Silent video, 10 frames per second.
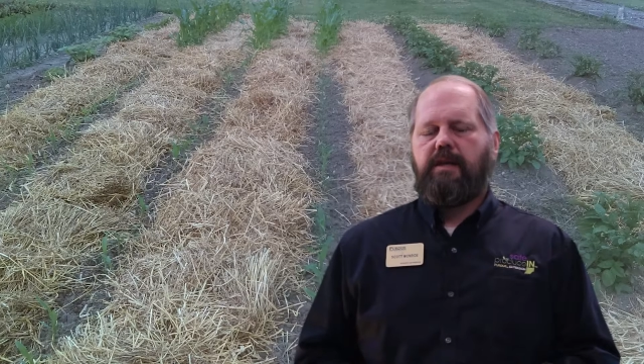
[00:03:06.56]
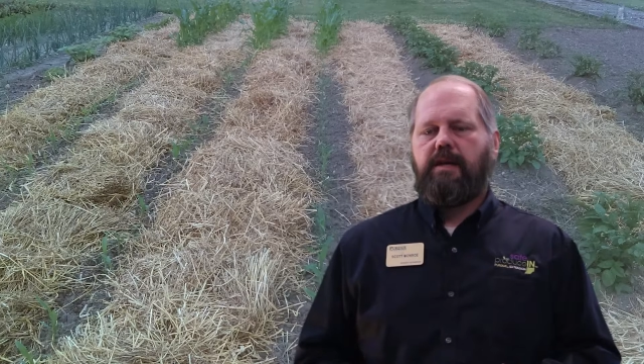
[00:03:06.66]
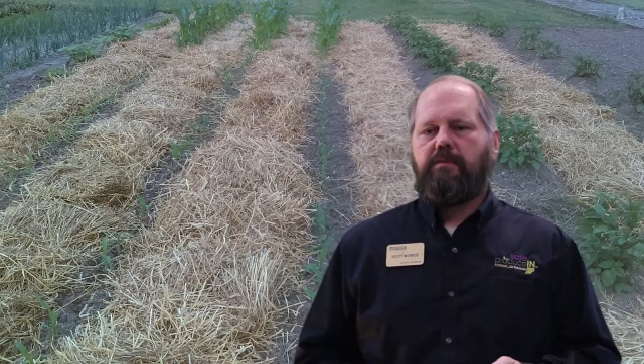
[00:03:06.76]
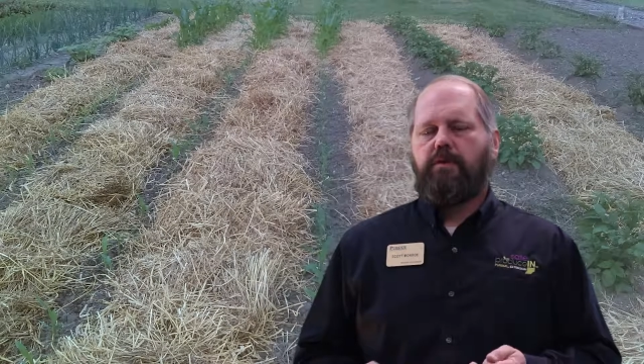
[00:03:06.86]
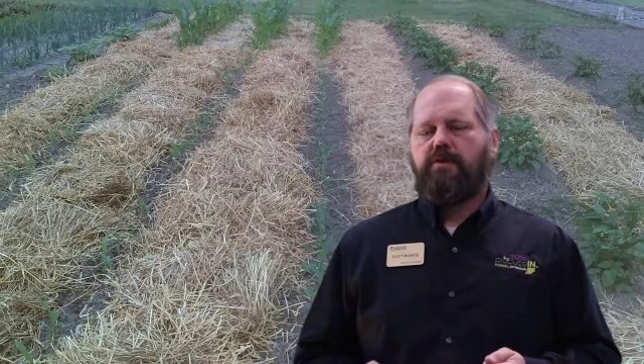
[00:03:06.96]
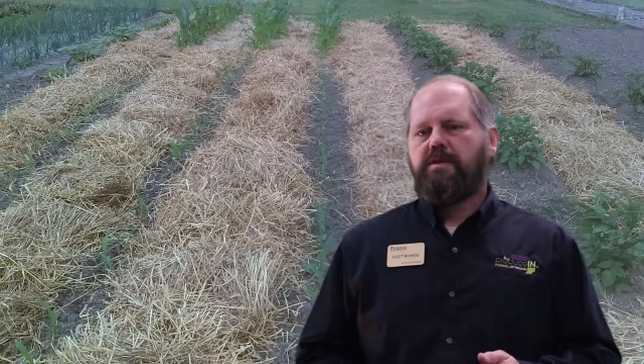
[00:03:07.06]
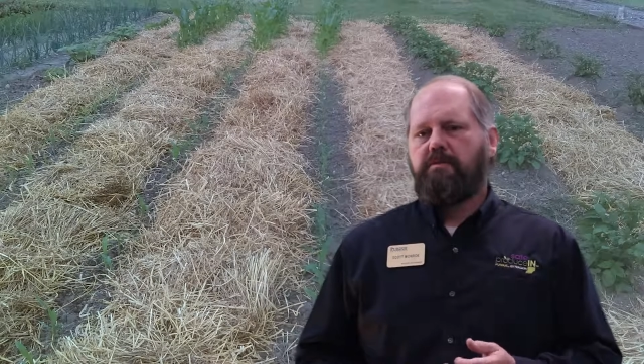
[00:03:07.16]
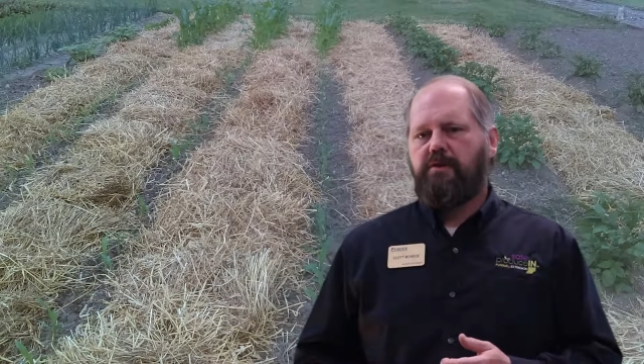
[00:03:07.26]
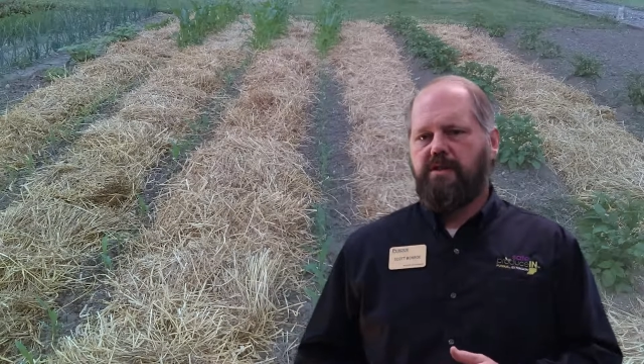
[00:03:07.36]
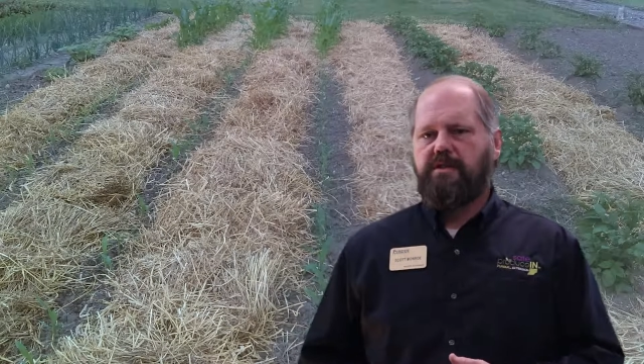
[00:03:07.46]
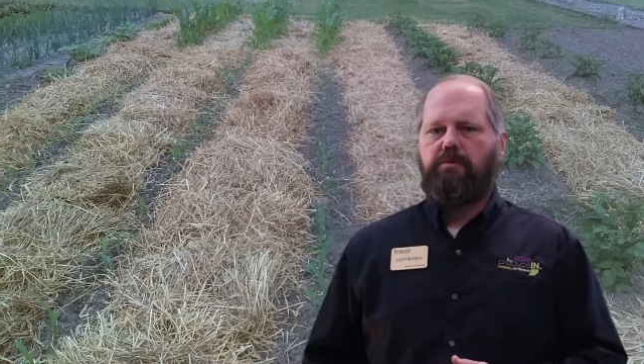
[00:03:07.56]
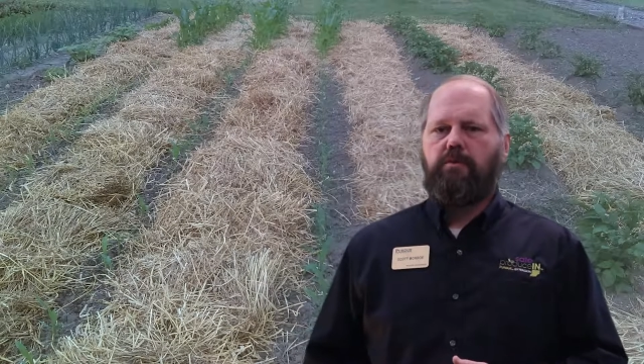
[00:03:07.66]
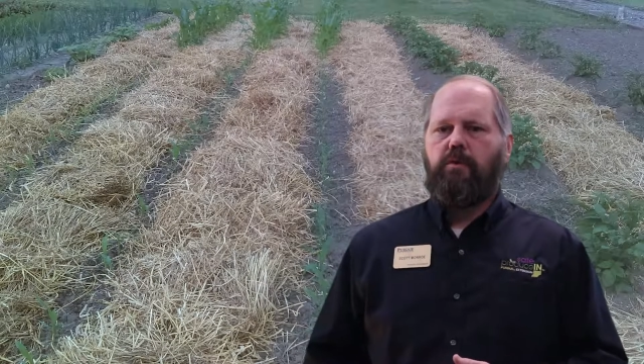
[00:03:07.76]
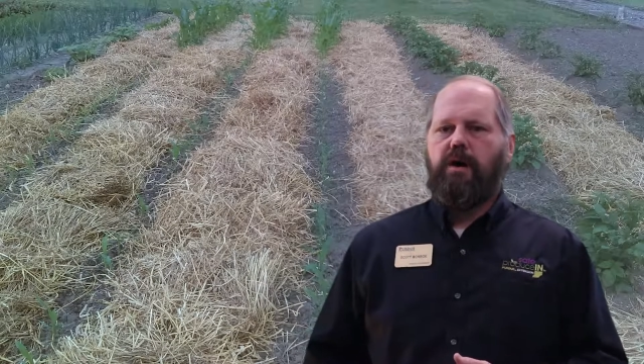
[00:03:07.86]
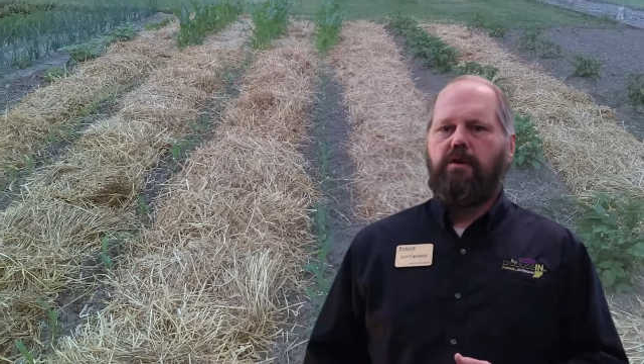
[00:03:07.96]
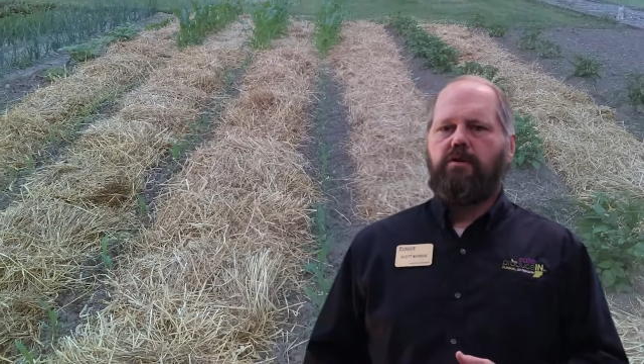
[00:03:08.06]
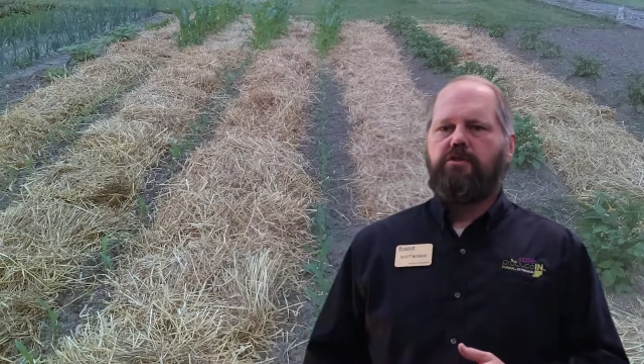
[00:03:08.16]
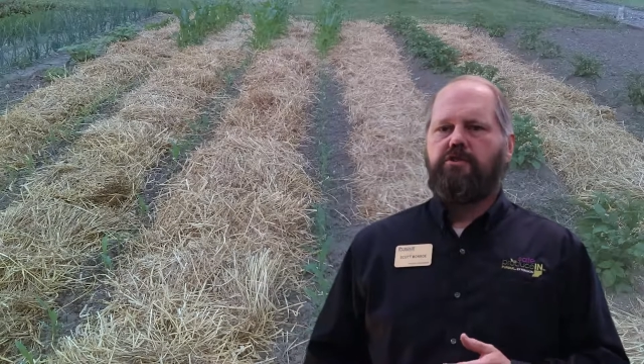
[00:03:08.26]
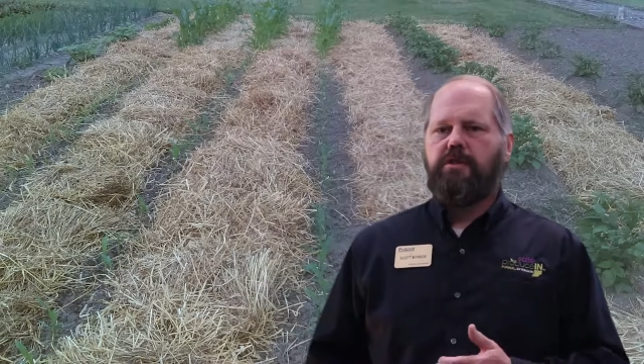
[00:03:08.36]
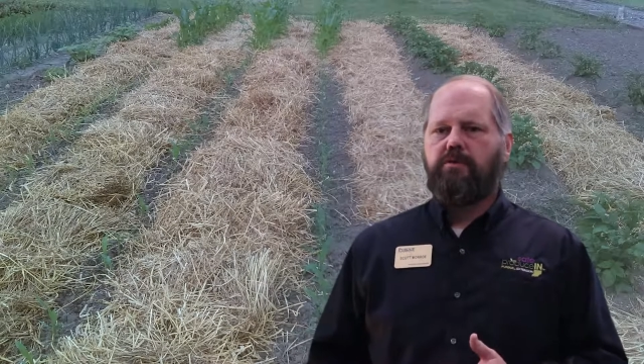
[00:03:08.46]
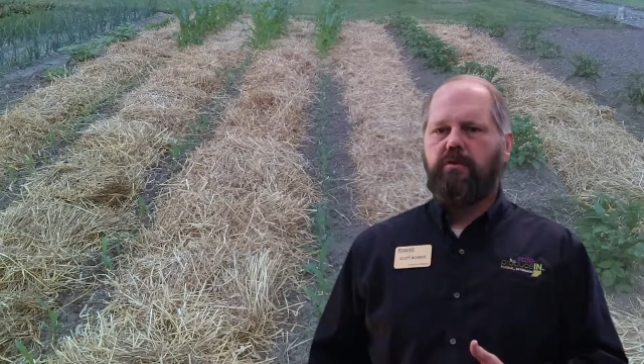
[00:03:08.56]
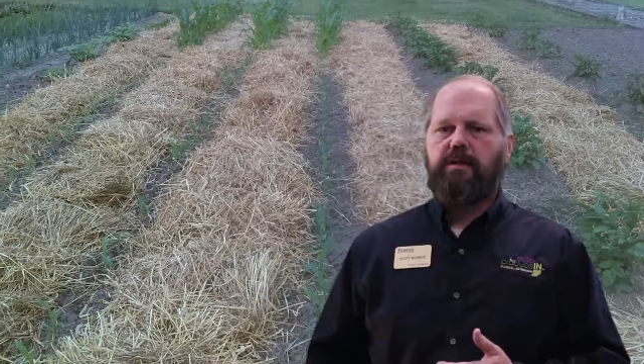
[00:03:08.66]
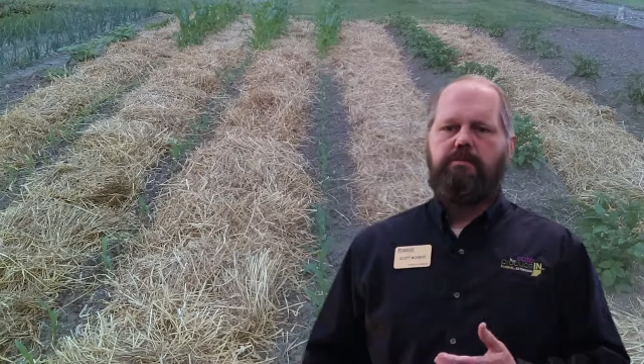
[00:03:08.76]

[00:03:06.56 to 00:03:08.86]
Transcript: If we're using municipal water, generally